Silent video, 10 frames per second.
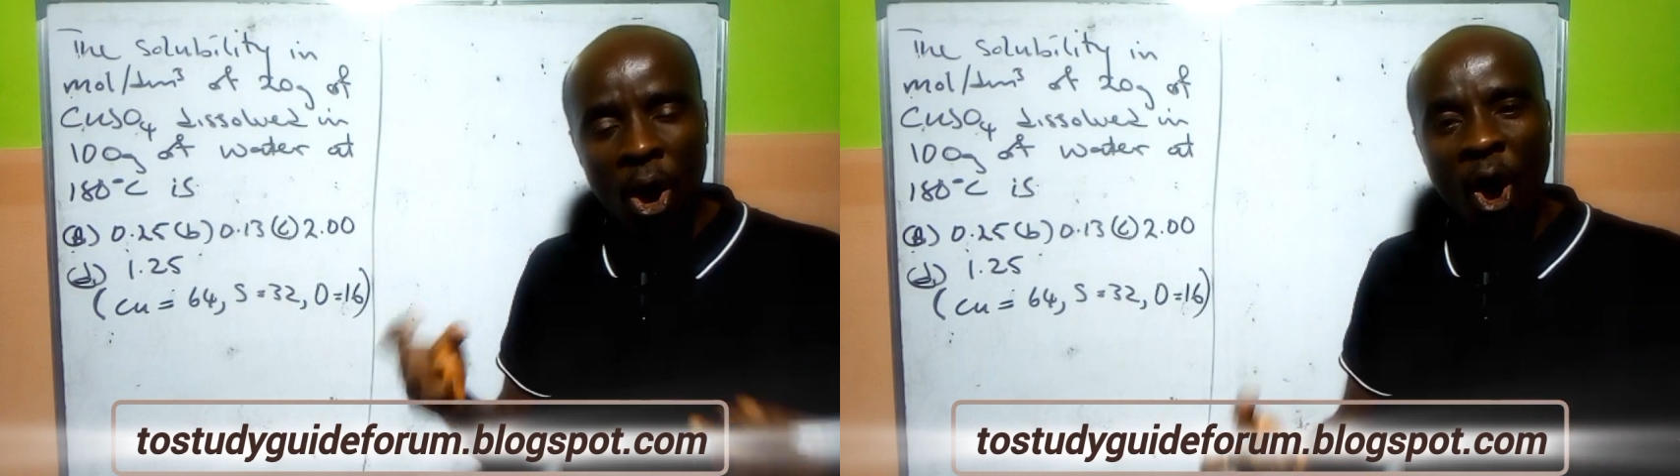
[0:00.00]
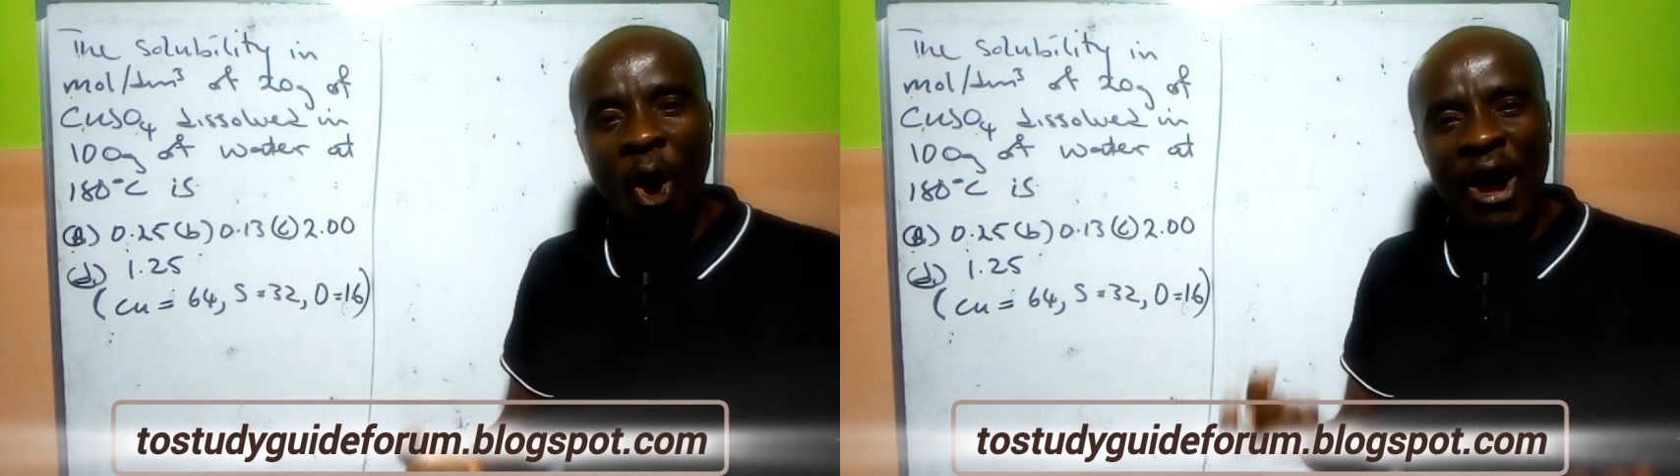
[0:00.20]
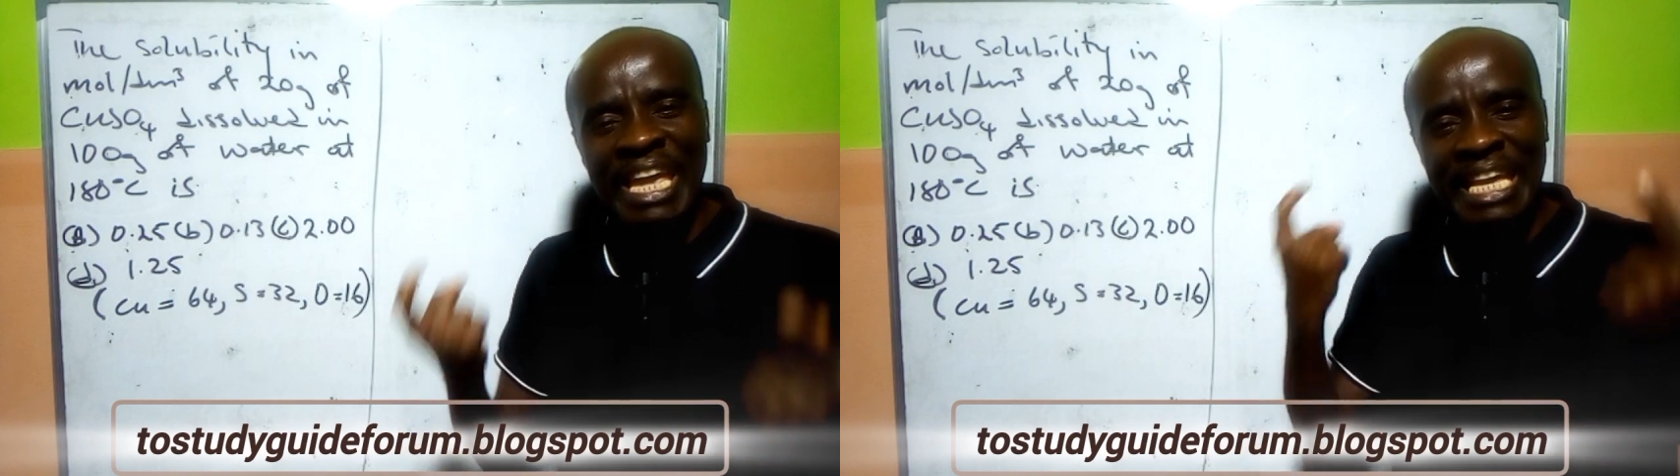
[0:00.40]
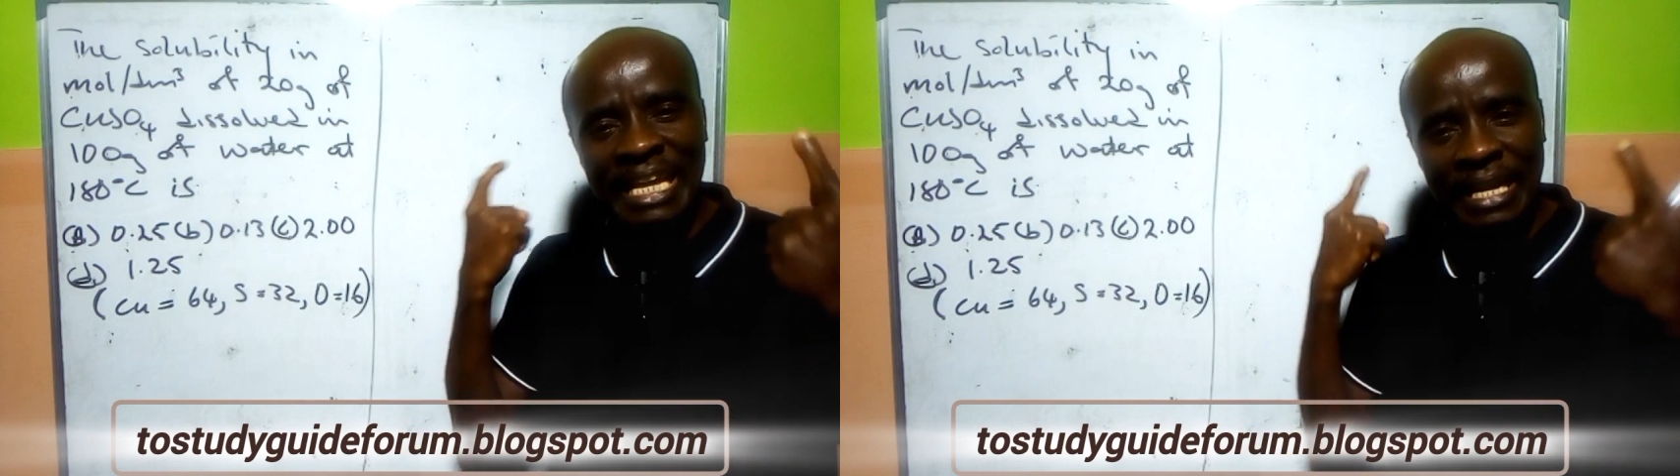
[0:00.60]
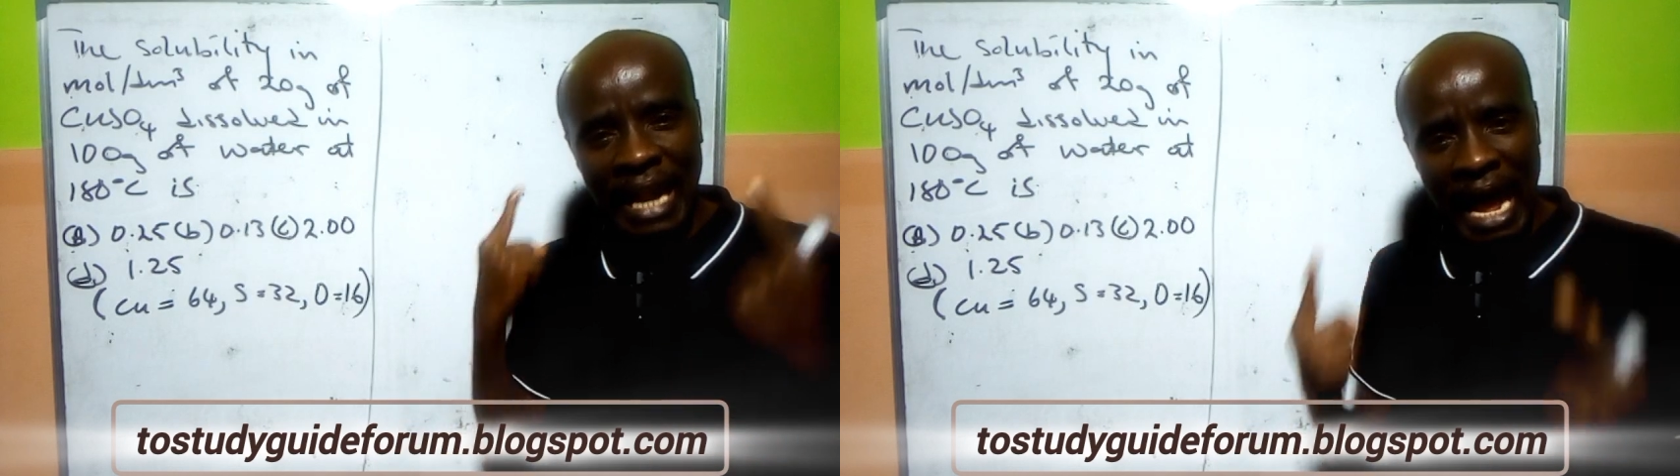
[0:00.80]
or in
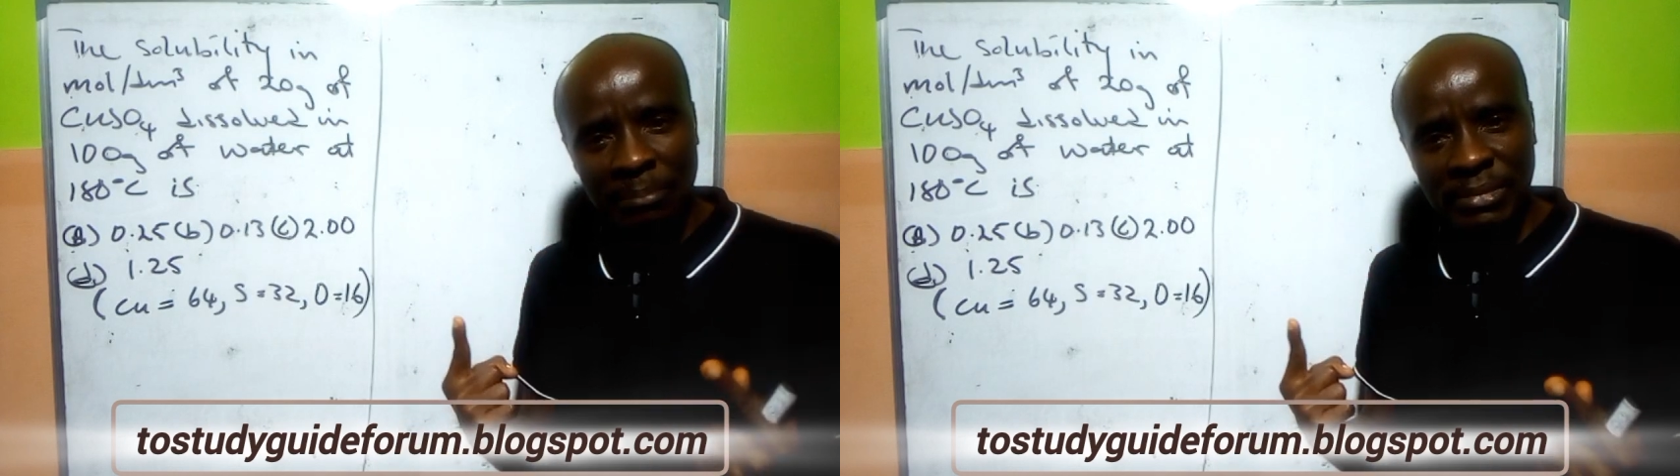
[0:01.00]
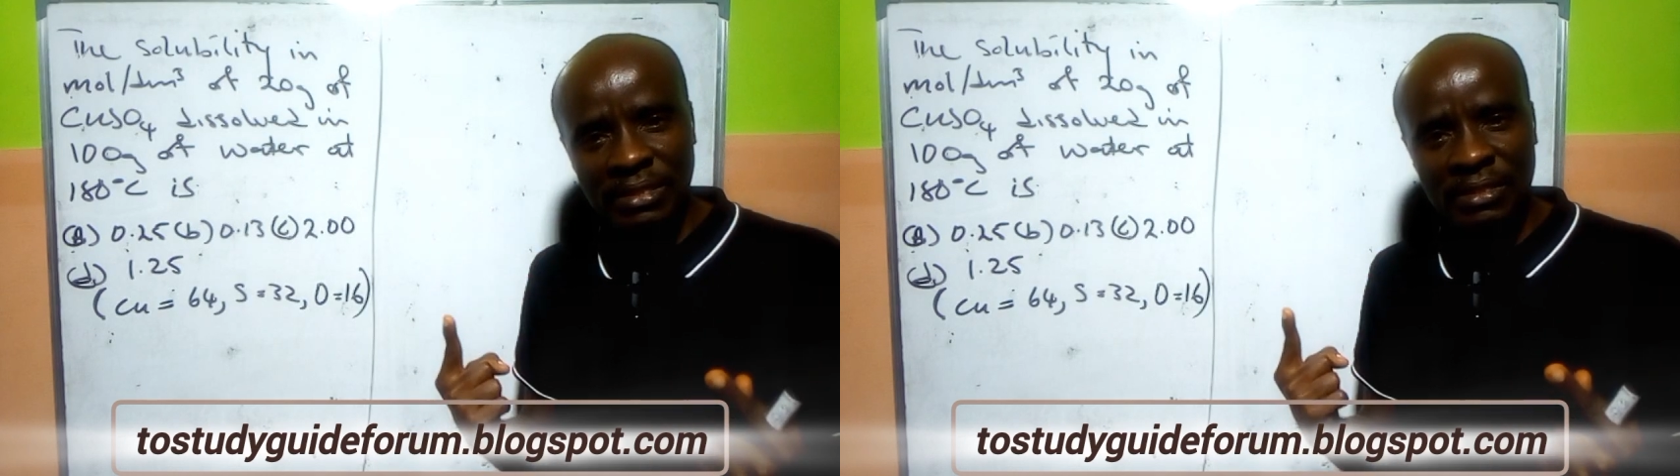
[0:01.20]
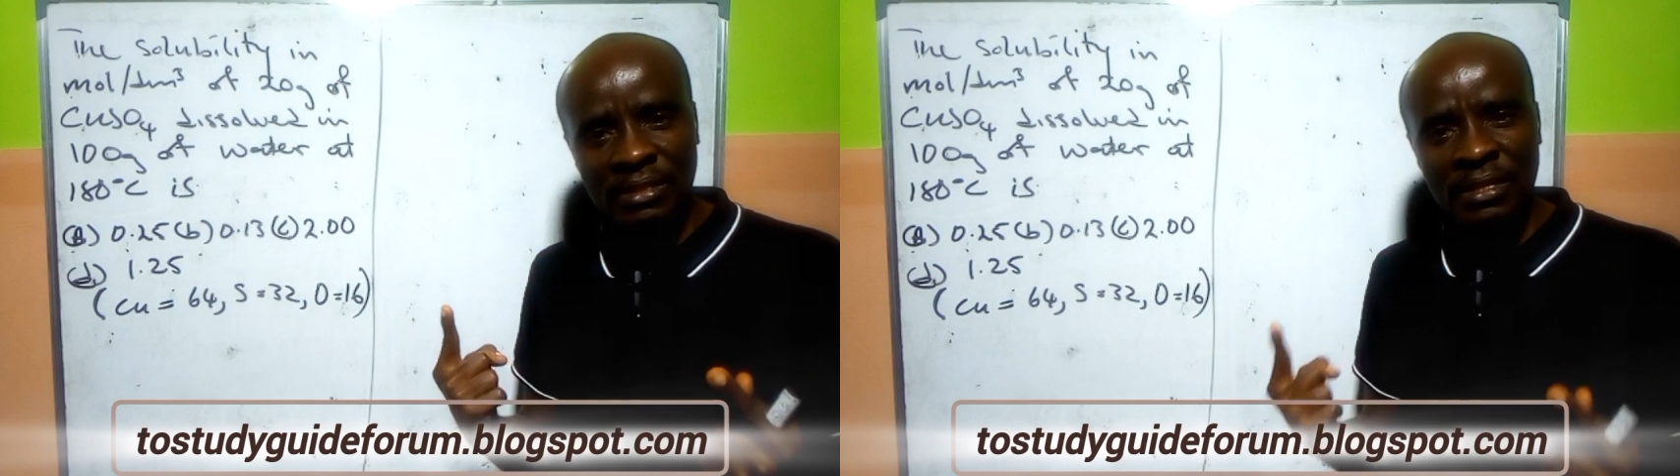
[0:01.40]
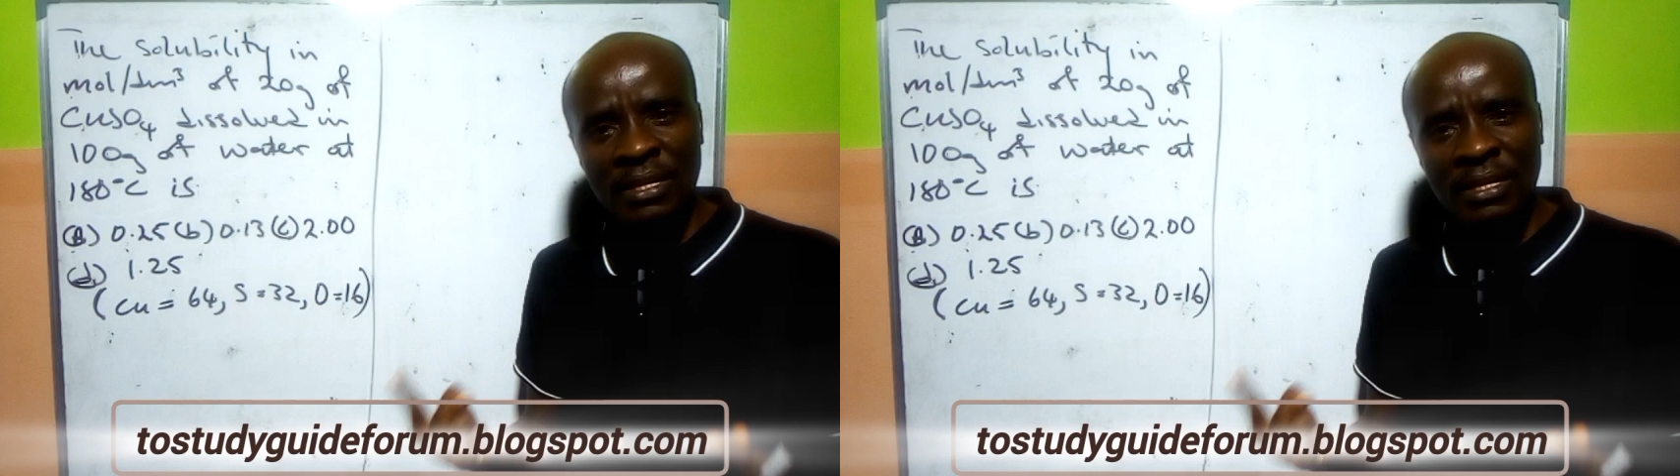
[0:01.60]
grams